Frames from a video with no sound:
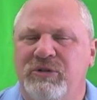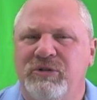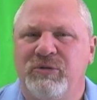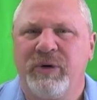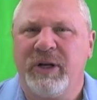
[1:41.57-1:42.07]

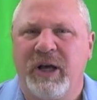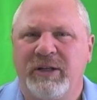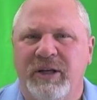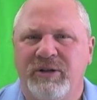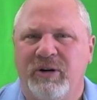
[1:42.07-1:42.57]
we not
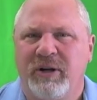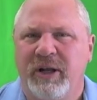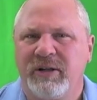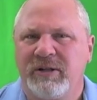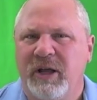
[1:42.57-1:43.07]
teach our
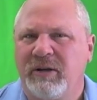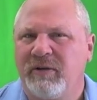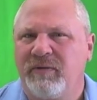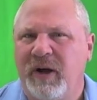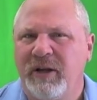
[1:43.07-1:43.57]
kids not to
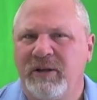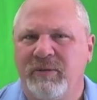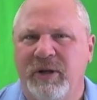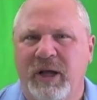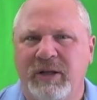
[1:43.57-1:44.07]
fight? Do
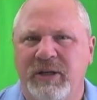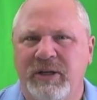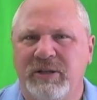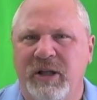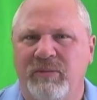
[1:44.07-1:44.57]
we not
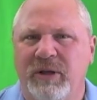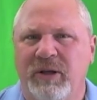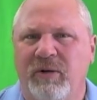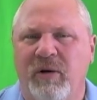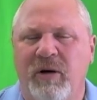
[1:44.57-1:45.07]
teach them to get
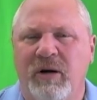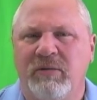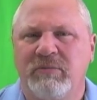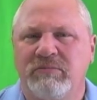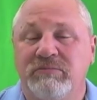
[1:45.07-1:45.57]
along?
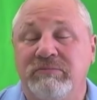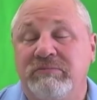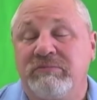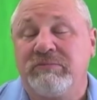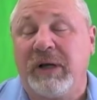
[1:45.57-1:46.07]

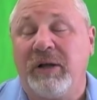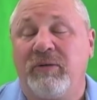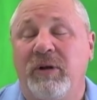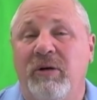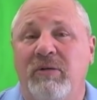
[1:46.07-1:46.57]
I
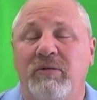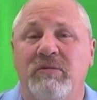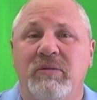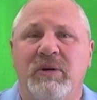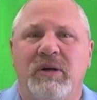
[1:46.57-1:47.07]
don't
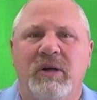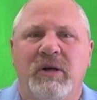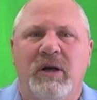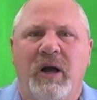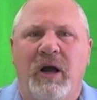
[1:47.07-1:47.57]

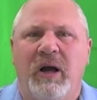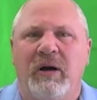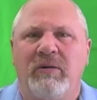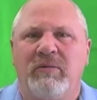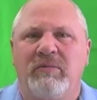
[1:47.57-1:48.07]

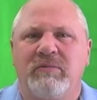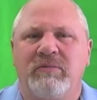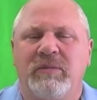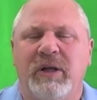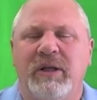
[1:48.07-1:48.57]
know.
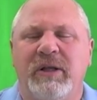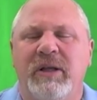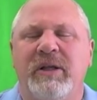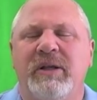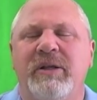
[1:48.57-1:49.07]

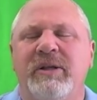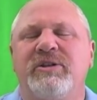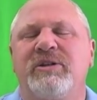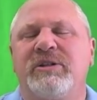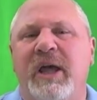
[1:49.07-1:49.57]
It
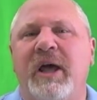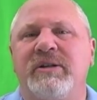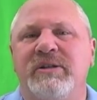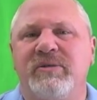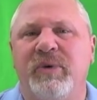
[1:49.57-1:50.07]
just
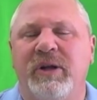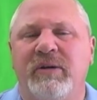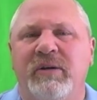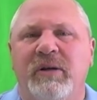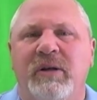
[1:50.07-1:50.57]
saddens me.
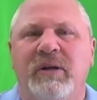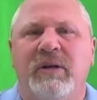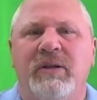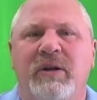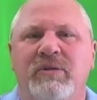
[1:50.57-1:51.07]

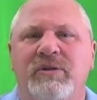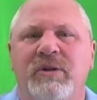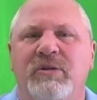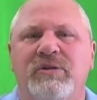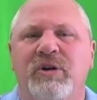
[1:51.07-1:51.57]

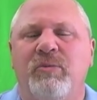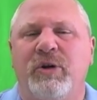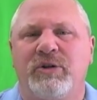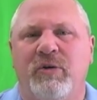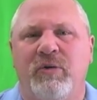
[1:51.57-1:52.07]
There's so
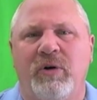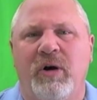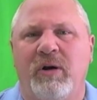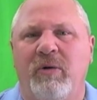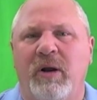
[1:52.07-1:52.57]
much going
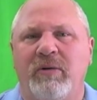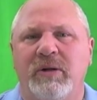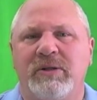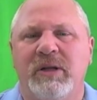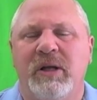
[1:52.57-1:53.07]
on around
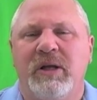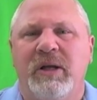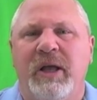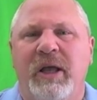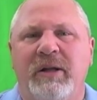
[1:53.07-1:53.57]
us.
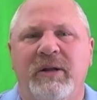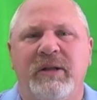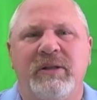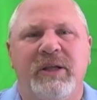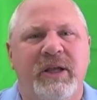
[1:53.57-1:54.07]
And
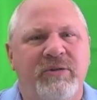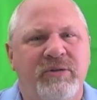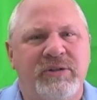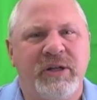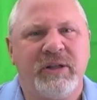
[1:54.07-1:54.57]
the
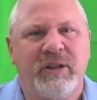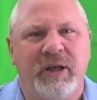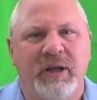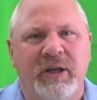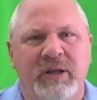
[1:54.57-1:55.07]
interesting
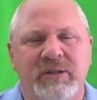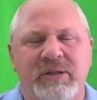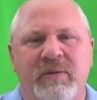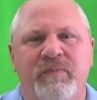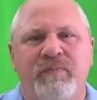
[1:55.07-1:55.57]
thing is,